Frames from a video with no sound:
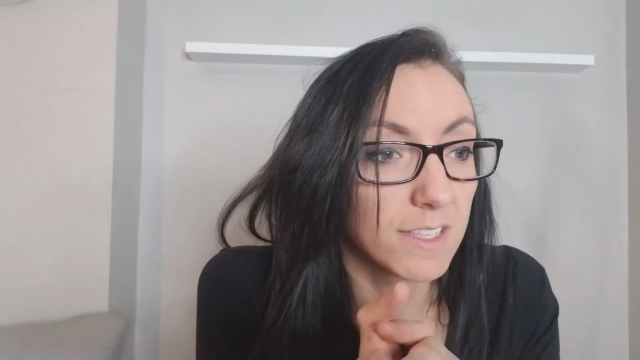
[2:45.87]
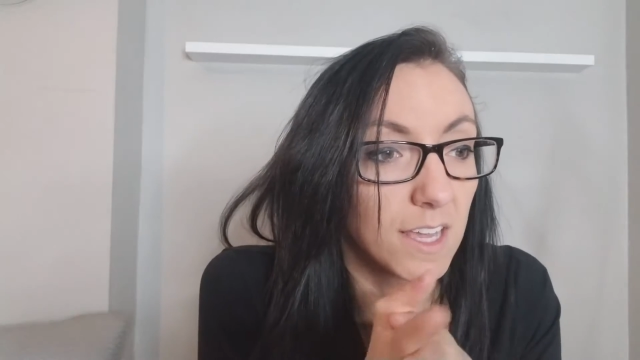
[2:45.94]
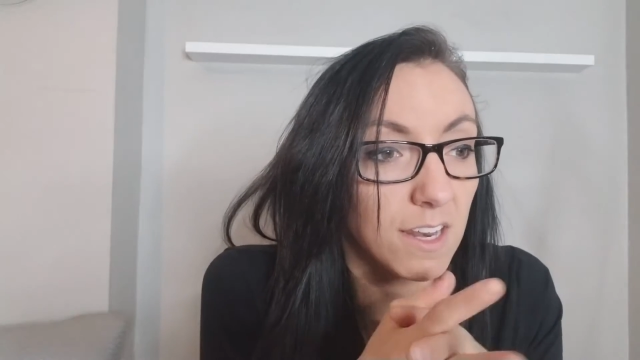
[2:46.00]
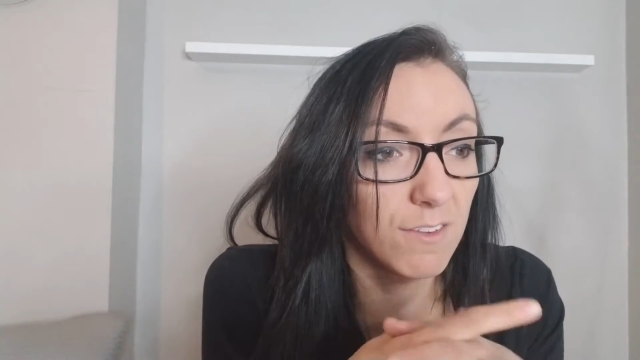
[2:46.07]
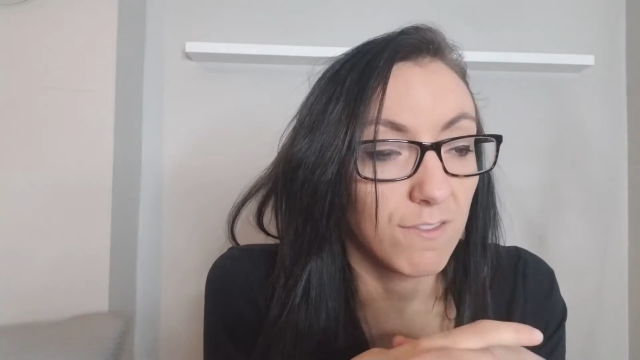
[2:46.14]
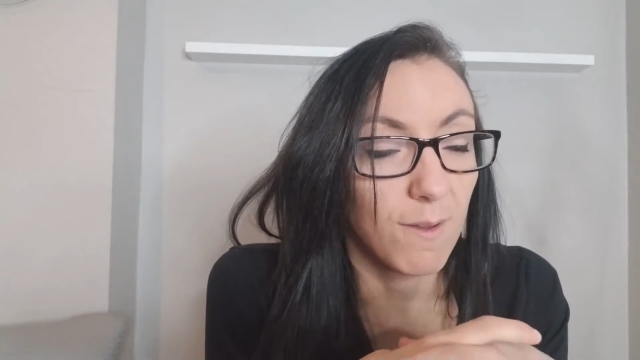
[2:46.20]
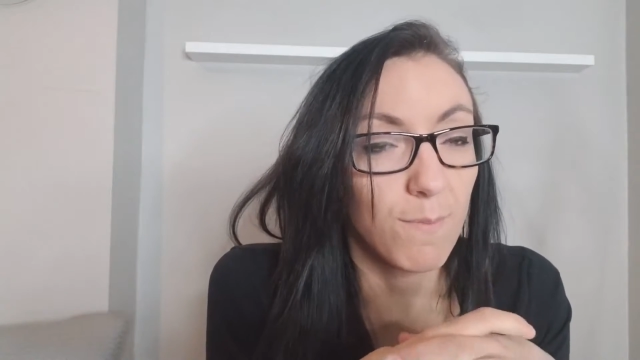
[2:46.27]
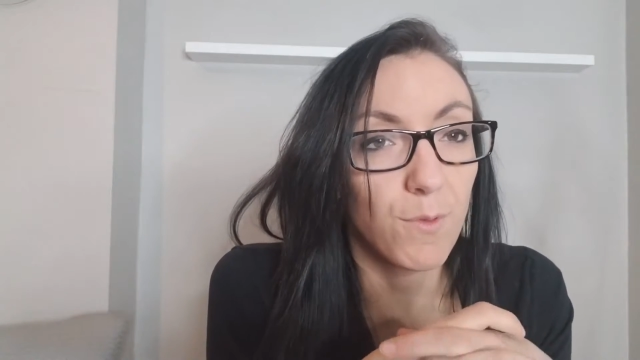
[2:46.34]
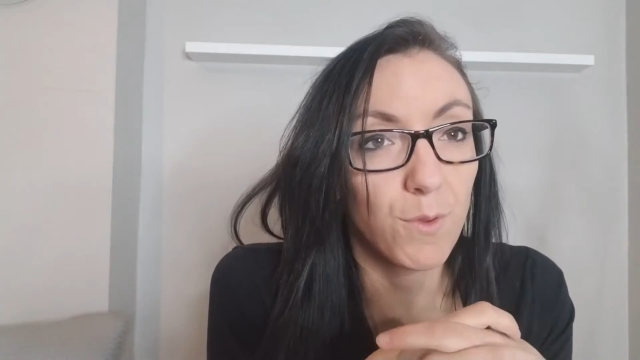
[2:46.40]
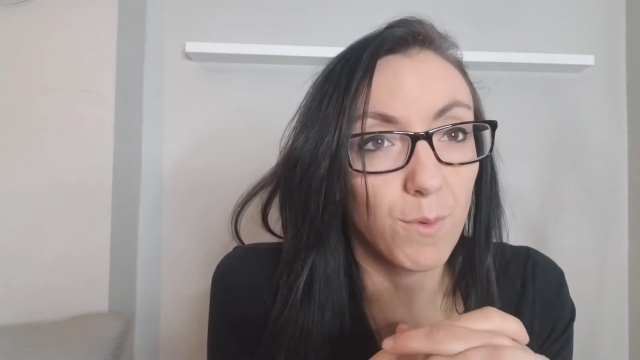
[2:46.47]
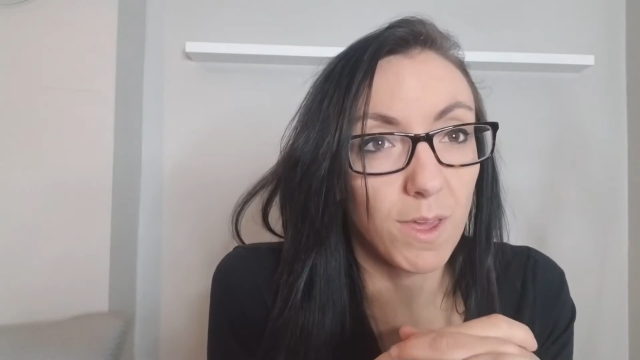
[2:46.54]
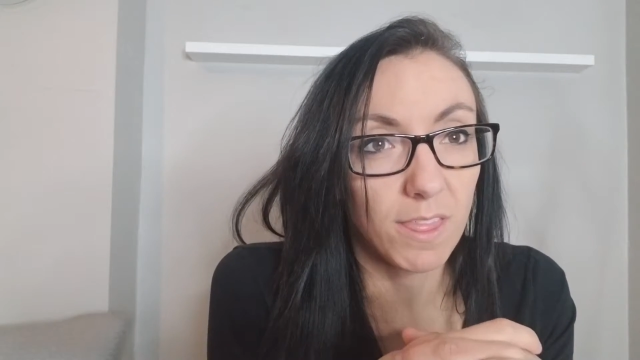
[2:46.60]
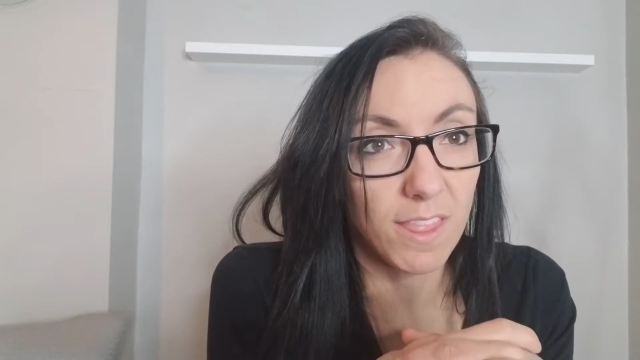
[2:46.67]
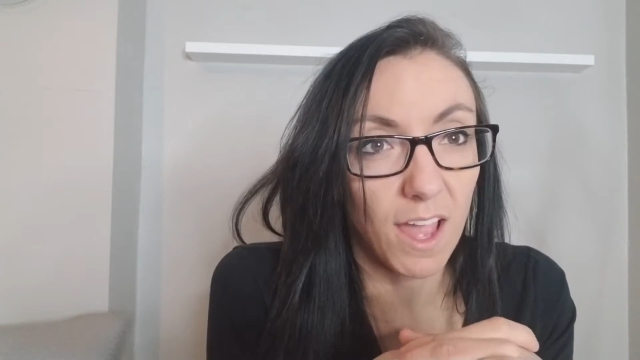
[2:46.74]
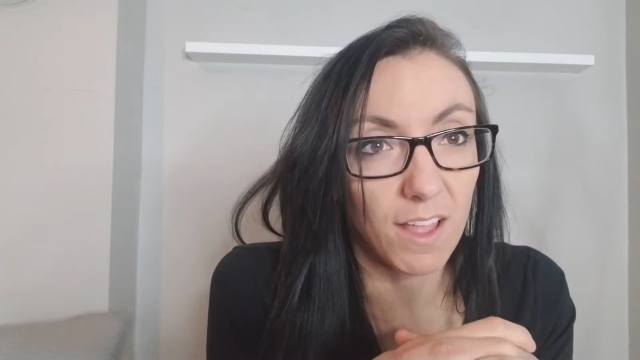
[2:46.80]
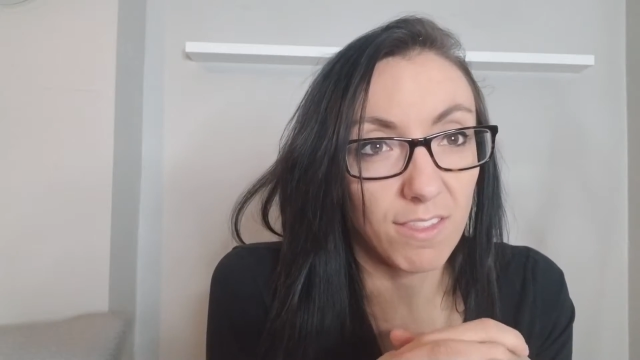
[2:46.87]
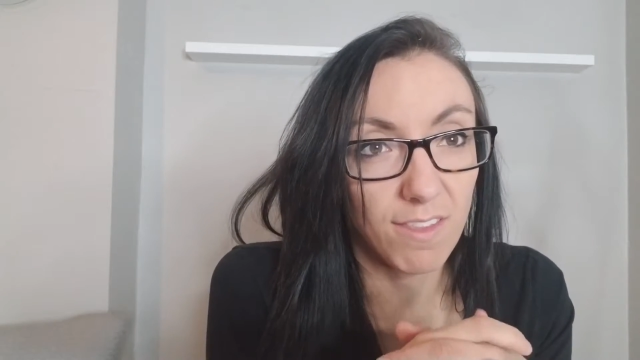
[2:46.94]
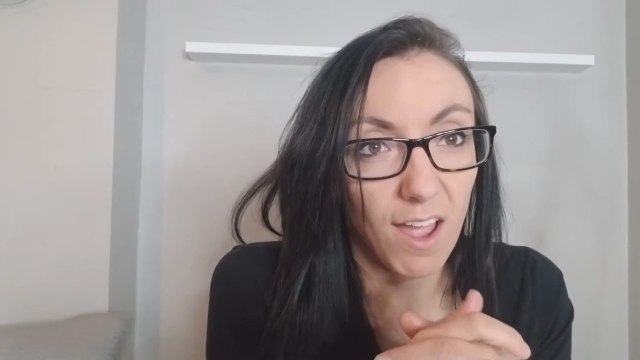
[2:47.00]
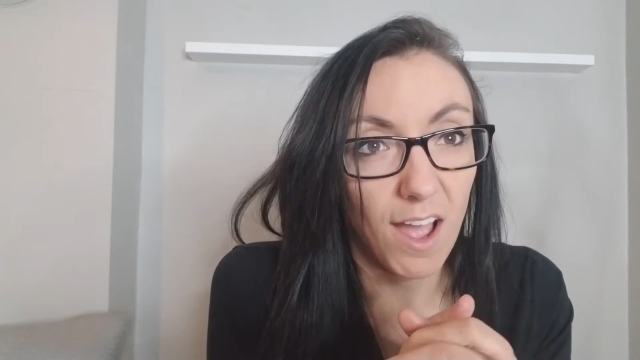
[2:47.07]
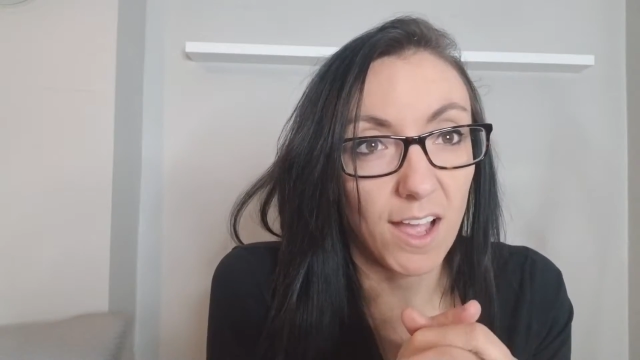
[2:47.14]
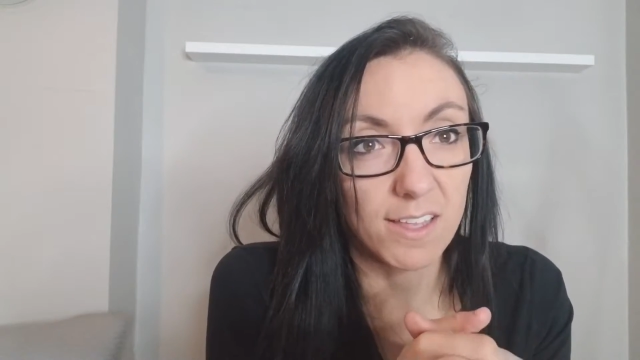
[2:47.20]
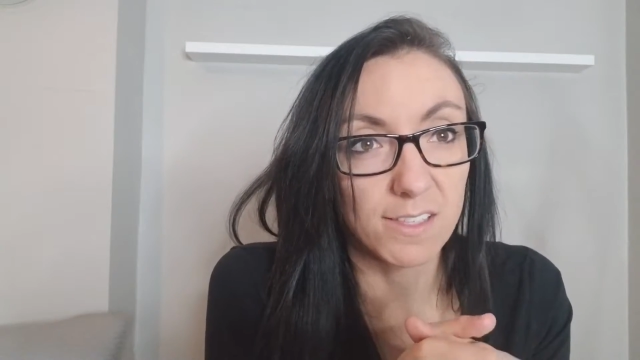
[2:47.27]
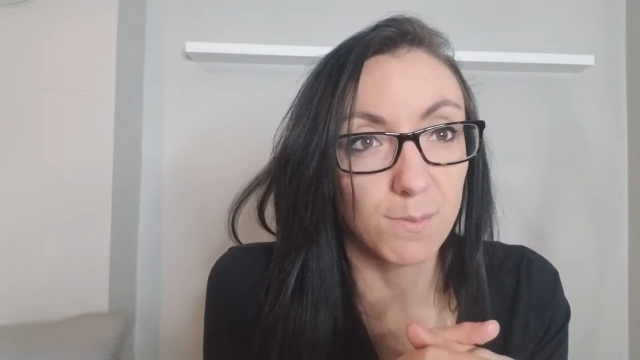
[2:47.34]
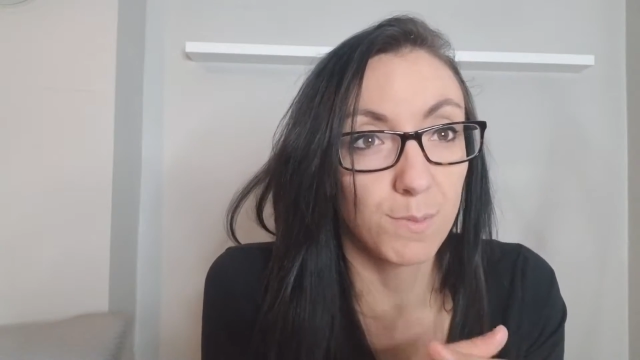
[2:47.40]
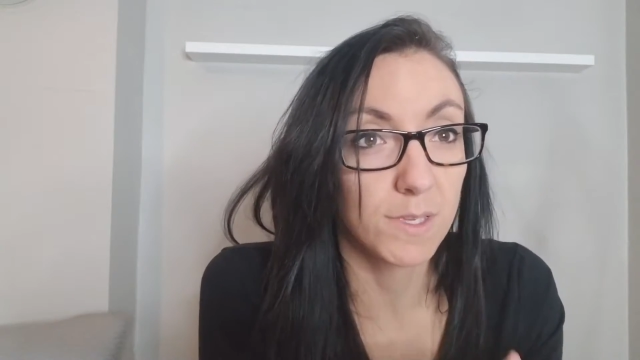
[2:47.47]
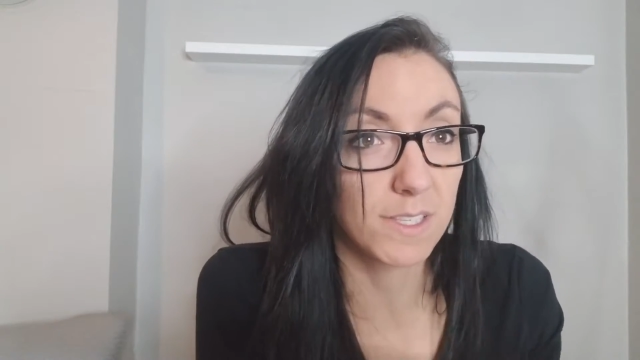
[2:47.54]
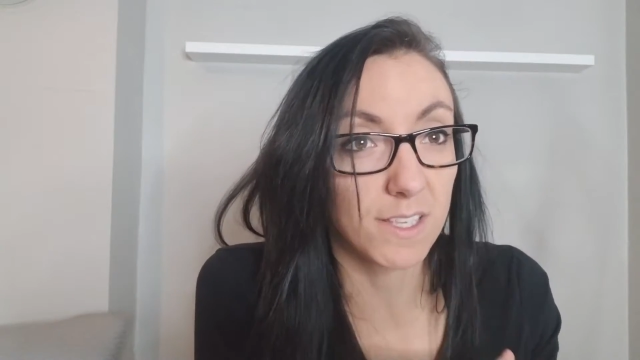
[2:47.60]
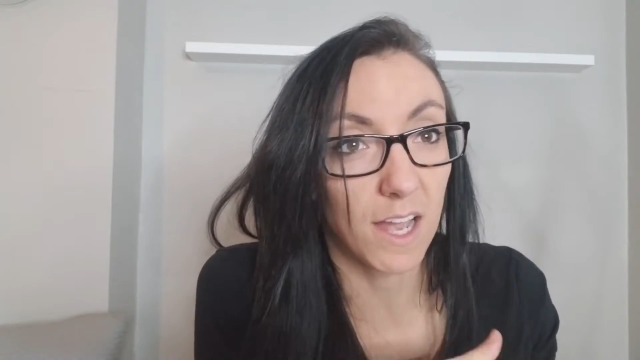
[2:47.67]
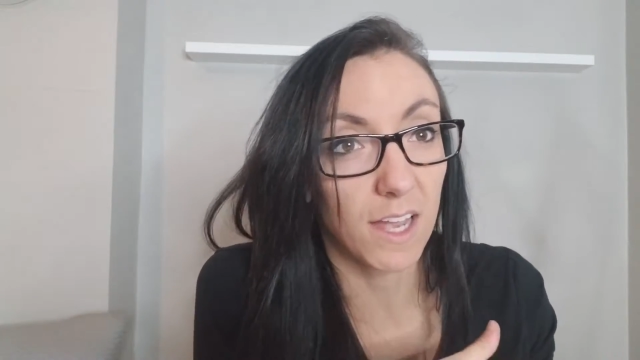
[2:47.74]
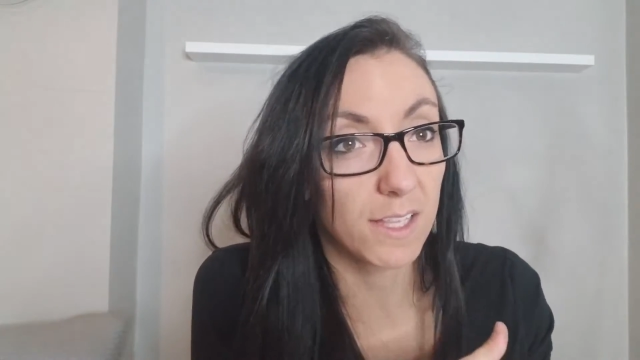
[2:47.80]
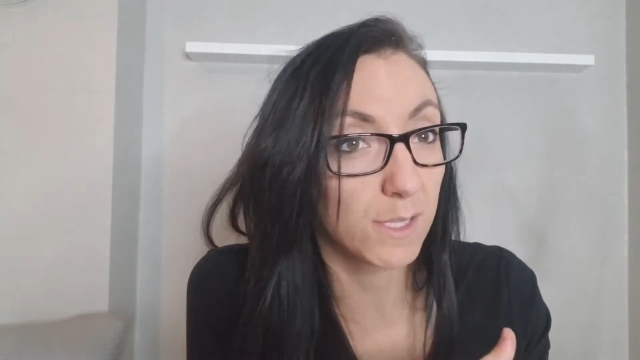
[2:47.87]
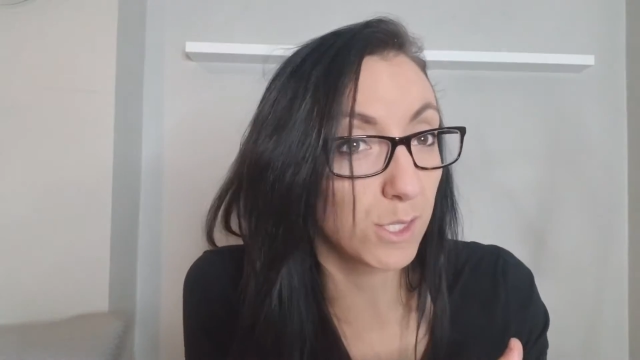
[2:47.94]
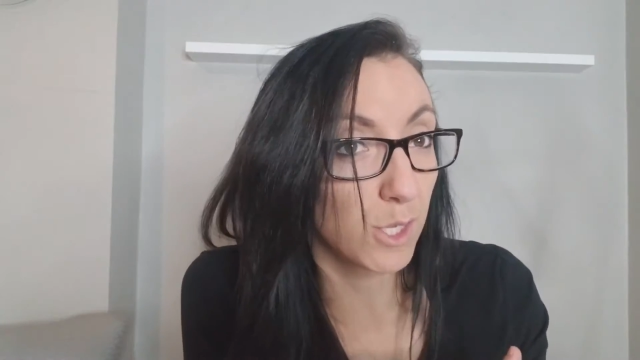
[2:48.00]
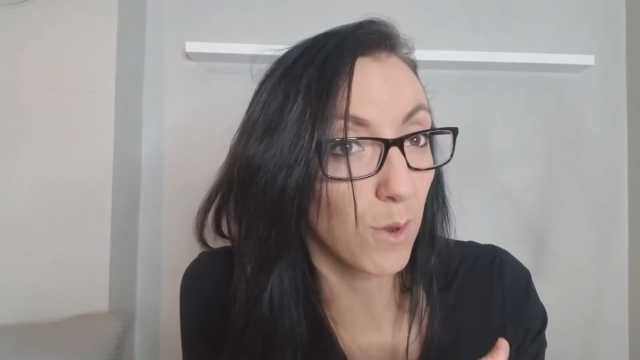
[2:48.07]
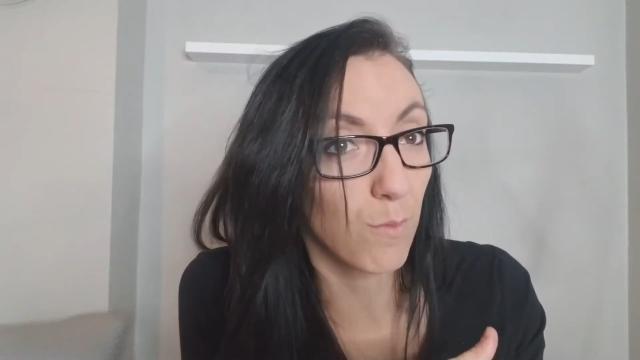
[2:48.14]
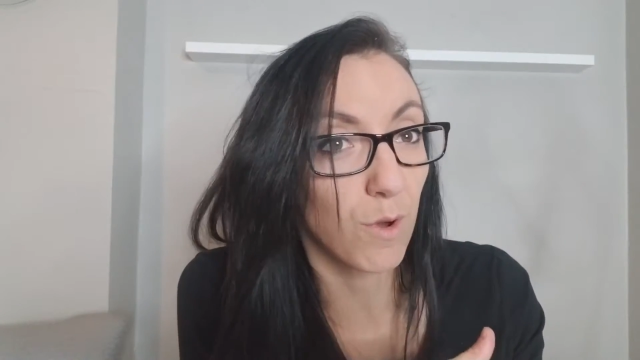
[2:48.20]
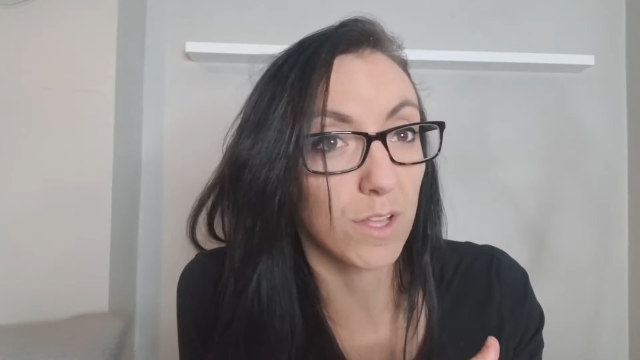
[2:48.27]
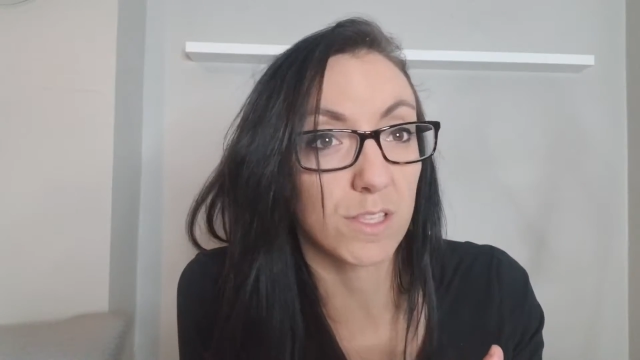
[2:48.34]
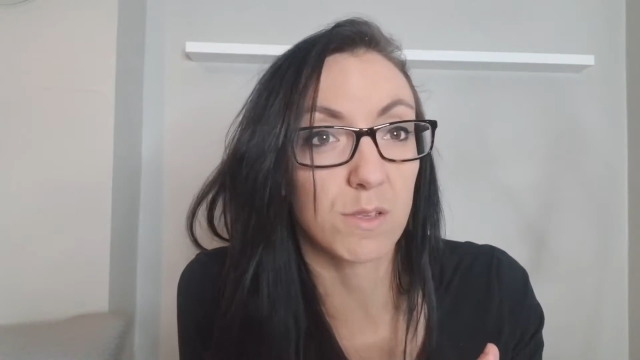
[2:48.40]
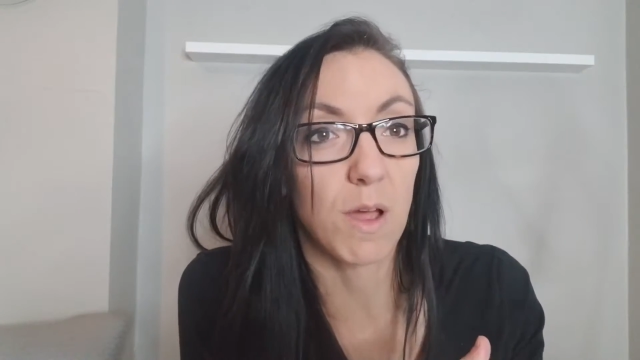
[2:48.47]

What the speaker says: that if I'm doing that task beside someone,